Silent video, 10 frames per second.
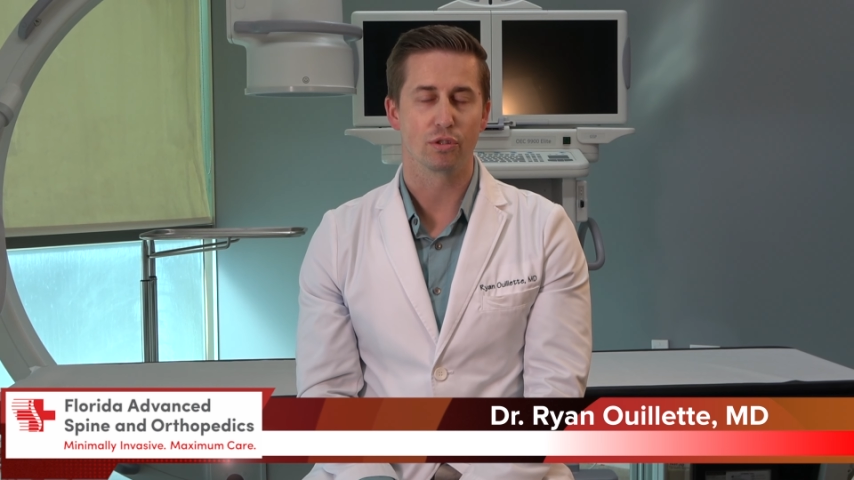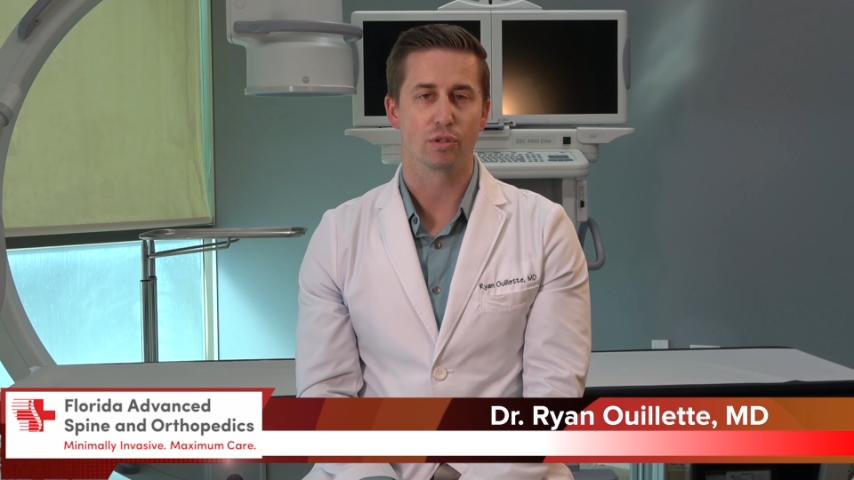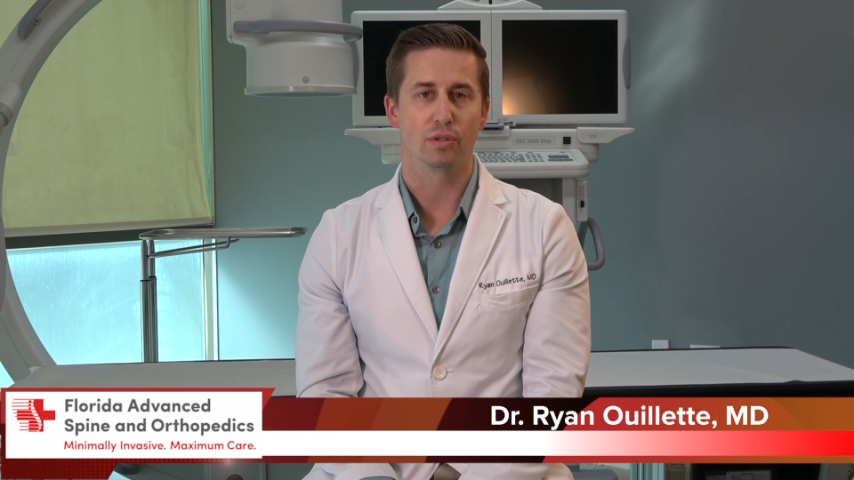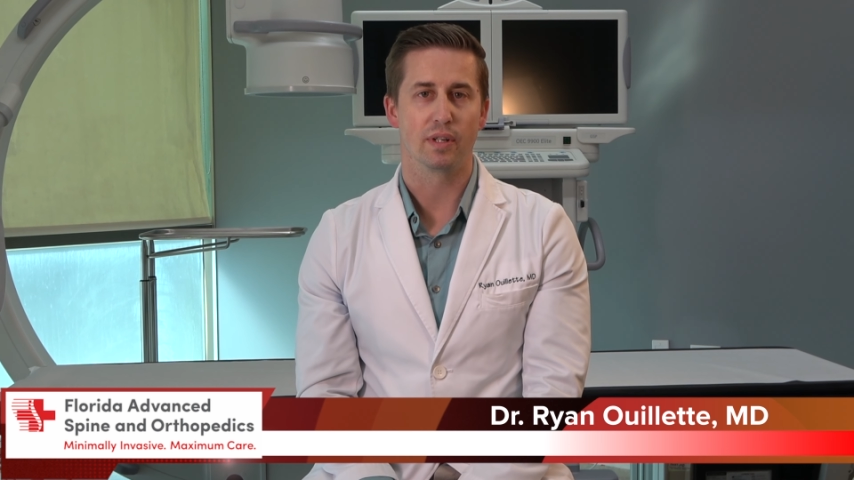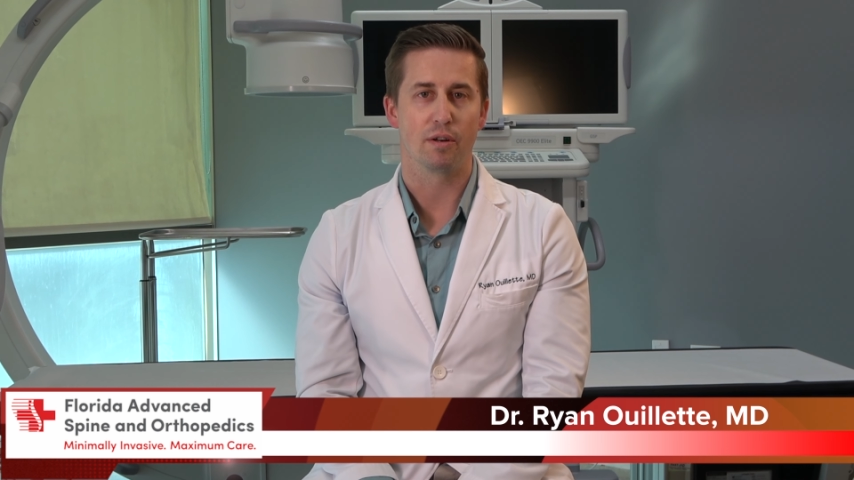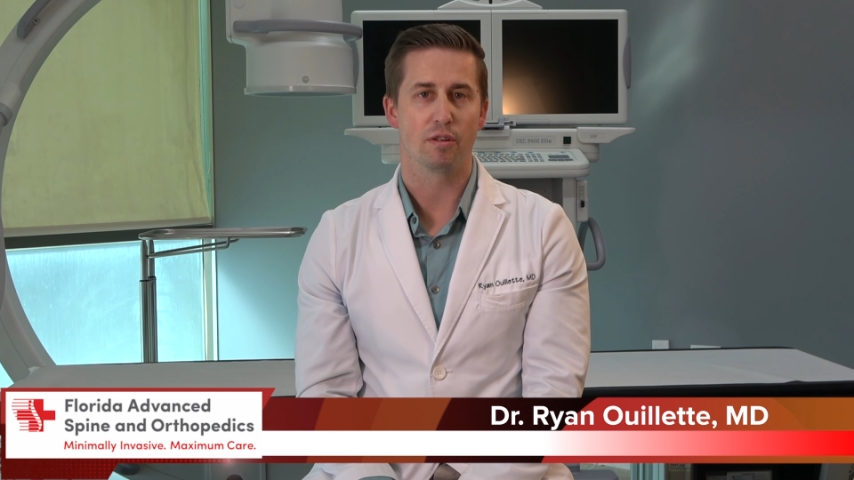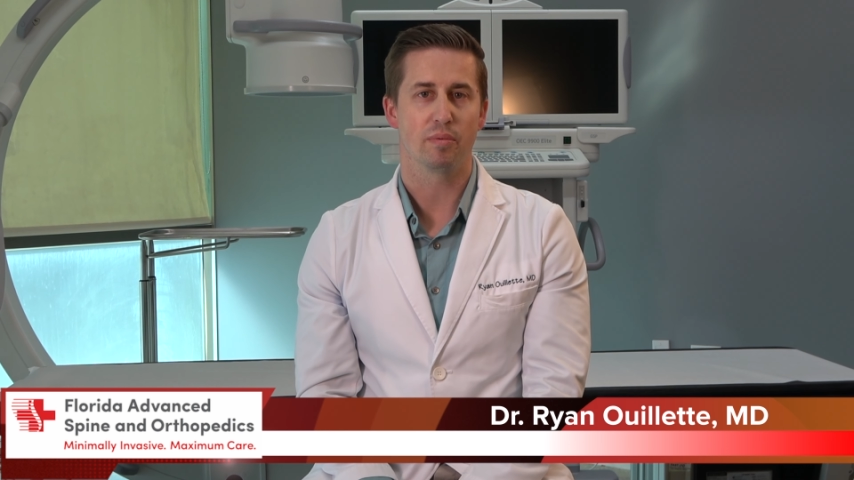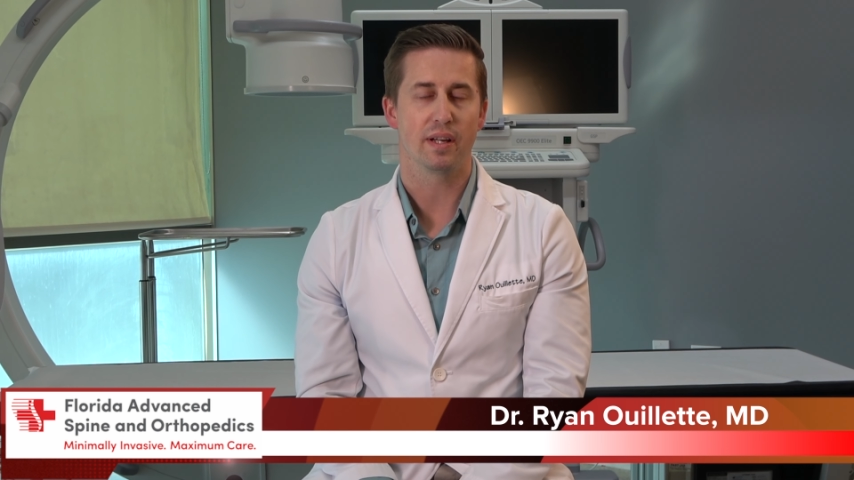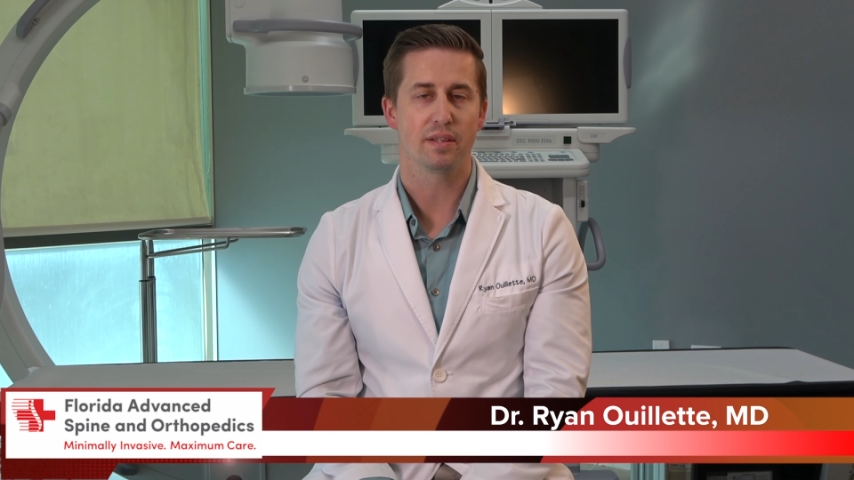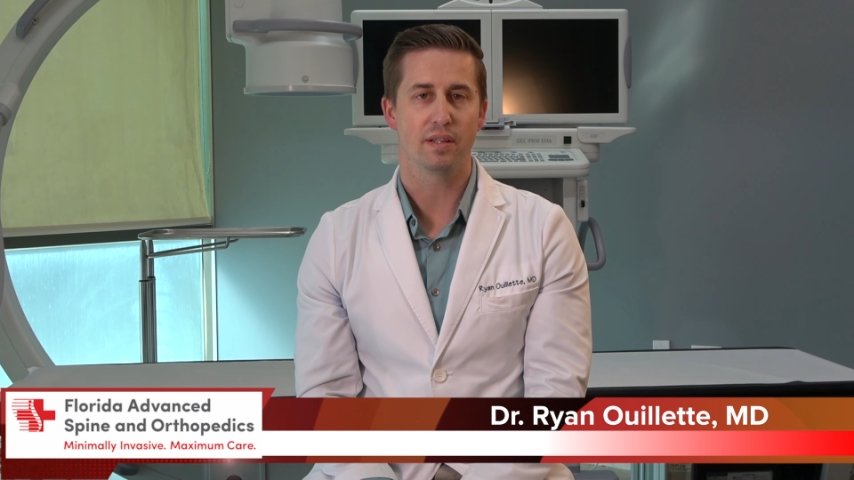shoulder
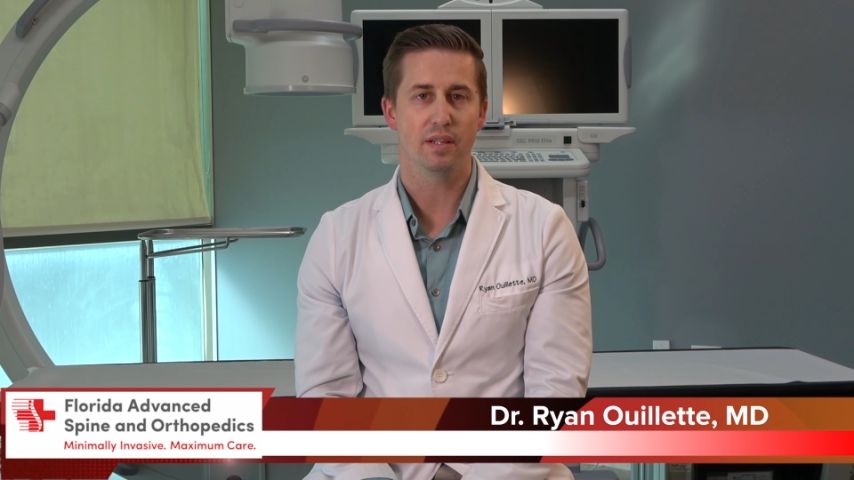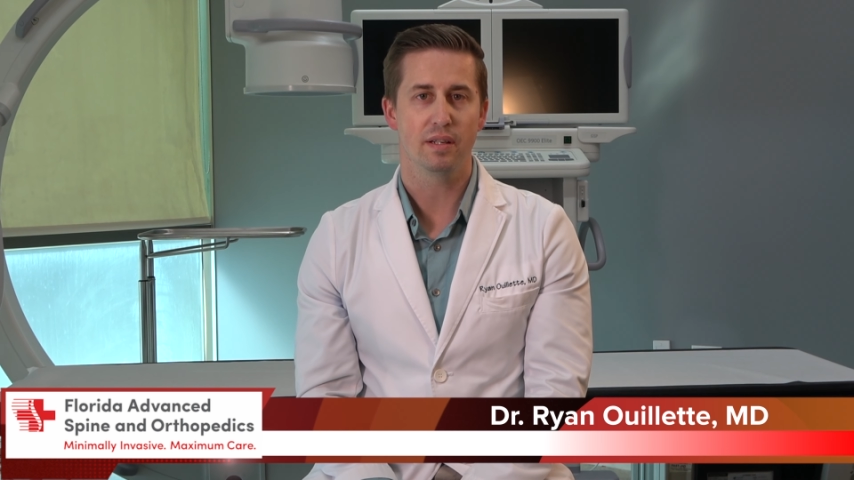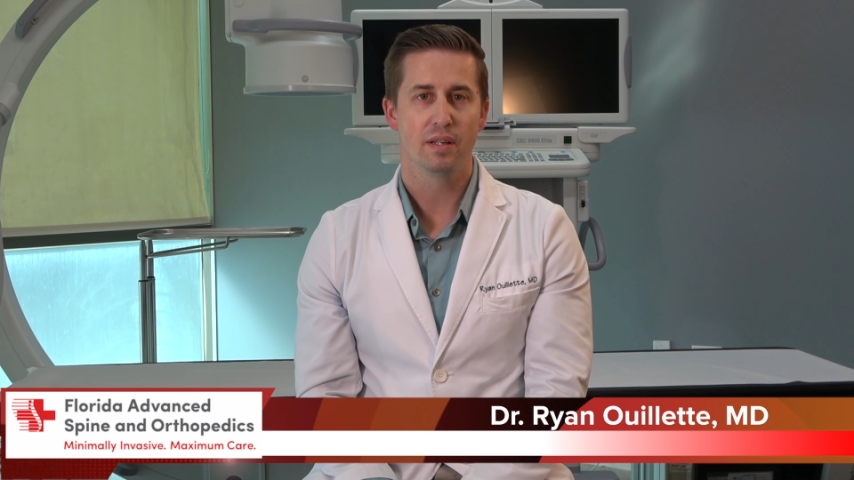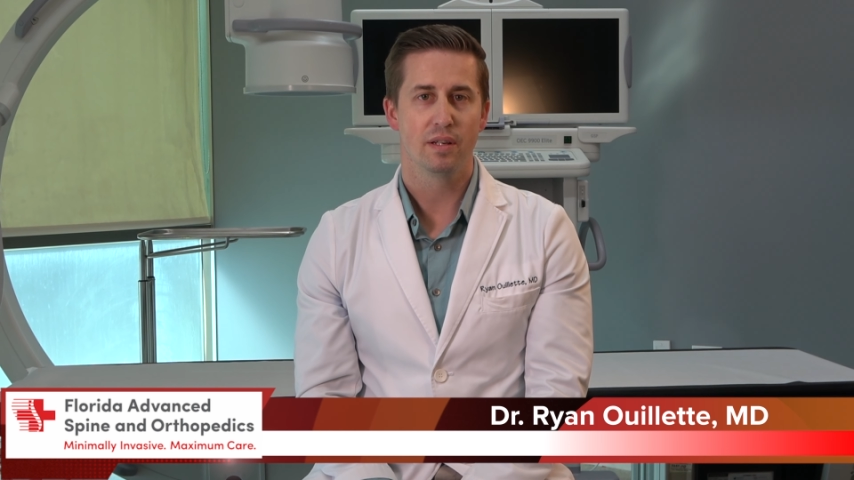arthroplasty,